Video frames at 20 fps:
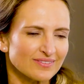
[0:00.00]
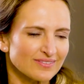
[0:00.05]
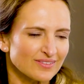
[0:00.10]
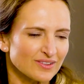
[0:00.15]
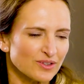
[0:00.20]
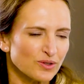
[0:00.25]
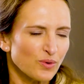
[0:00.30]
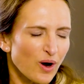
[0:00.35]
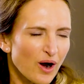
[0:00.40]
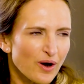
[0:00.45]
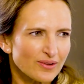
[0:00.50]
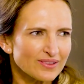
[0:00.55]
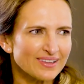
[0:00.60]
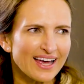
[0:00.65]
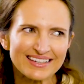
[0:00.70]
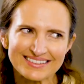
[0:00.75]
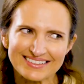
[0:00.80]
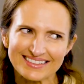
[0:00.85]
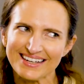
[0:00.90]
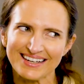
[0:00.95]
you are
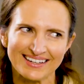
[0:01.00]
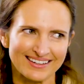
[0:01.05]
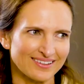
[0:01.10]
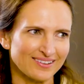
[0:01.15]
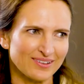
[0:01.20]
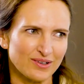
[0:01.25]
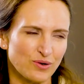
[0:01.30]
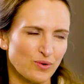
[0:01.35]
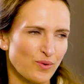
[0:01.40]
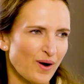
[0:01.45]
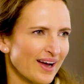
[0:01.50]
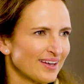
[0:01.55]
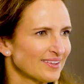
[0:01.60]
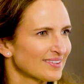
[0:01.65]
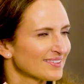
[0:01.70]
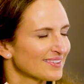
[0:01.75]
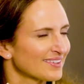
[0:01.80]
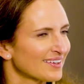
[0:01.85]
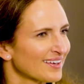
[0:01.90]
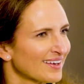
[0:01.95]
let in
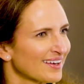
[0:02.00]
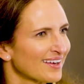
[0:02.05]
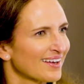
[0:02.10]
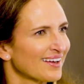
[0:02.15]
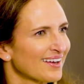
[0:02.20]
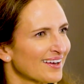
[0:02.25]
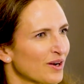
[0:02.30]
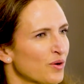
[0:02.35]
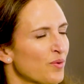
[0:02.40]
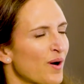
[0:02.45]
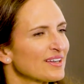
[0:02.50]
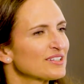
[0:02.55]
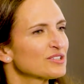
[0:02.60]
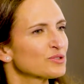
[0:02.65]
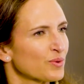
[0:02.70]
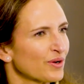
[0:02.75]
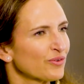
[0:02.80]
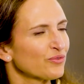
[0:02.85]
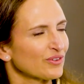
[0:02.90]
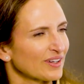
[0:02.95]
quite
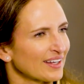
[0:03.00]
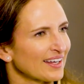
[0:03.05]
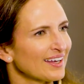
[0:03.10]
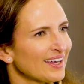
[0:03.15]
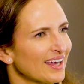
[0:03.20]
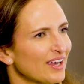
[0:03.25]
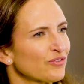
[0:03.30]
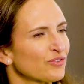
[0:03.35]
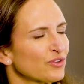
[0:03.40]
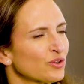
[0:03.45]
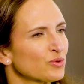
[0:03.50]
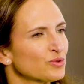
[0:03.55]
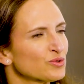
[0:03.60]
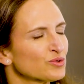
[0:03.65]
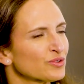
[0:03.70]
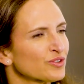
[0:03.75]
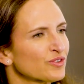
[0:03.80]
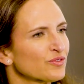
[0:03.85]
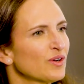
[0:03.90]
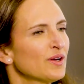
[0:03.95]
swiftly if you
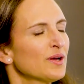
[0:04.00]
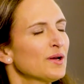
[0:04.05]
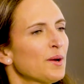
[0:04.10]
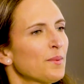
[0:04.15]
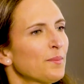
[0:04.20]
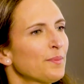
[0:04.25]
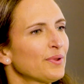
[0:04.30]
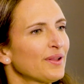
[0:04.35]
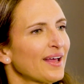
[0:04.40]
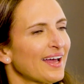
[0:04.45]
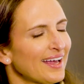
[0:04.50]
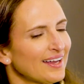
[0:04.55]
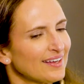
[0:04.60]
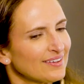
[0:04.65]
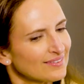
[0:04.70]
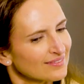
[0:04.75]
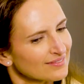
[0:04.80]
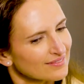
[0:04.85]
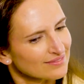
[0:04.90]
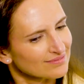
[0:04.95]
sort of
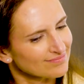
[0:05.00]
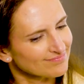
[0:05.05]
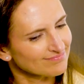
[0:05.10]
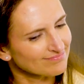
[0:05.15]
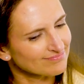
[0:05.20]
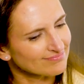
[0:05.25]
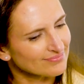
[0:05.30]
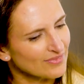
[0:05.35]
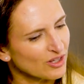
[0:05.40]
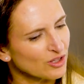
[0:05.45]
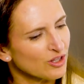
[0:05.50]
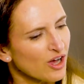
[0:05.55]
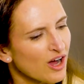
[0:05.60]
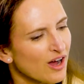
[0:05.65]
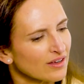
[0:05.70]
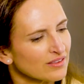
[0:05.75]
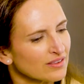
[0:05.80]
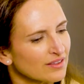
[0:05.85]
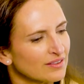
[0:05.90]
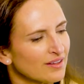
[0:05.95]
play
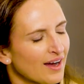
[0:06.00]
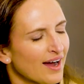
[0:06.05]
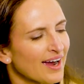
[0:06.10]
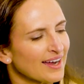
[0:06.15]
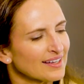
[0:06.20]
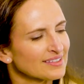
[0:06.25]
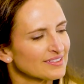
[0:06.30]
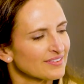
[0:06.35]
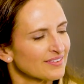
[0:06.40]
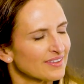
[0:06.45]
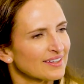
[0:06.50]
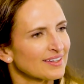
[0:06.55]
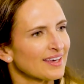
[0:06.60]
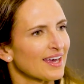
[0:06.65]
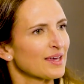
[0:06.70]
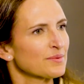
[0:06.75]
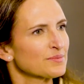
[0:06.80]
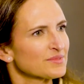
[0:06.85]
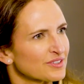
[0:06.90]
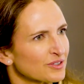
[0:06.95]
along the lines of the
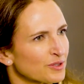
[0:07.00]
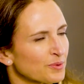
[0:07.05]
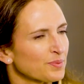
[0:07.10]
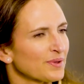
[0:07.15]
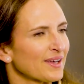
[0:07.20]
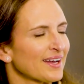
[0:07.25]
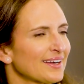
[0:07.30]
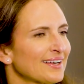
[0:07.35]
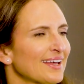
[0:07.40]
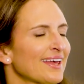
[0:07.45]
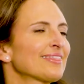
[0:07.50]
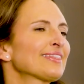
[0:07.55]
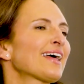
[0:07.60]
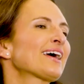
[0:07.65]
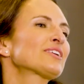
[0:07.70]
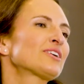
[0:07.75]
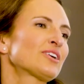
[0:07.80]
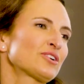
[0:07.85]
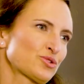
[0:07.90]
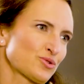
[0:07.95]
games that are played in
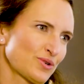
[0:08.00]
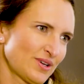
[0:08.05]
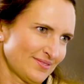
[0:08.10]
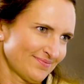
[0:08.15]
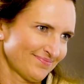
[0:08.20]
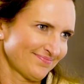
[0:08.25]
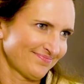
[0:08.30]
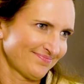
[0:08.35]
that country.